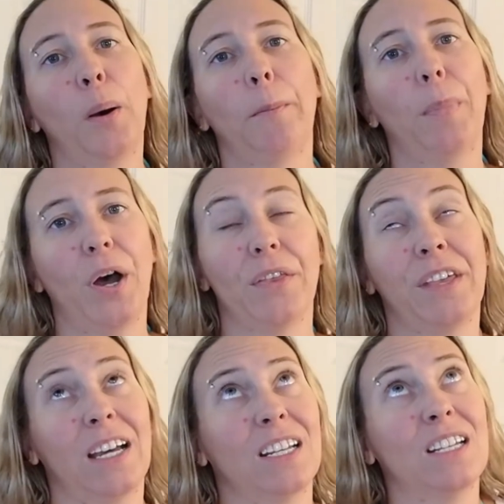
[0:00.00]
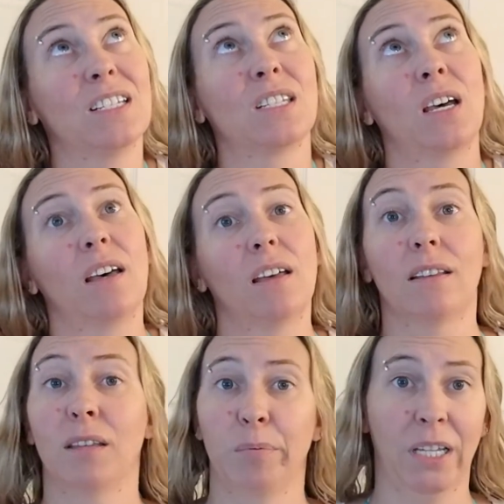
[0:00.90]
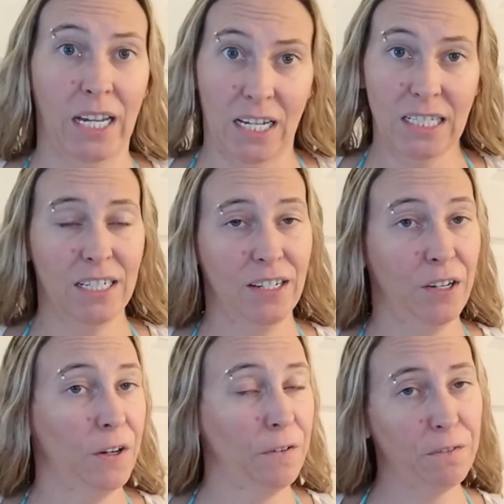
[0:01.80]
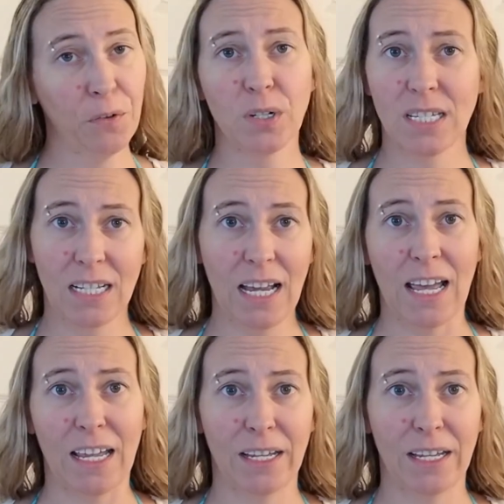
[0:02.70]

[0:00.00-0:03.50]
but that is the plan for today.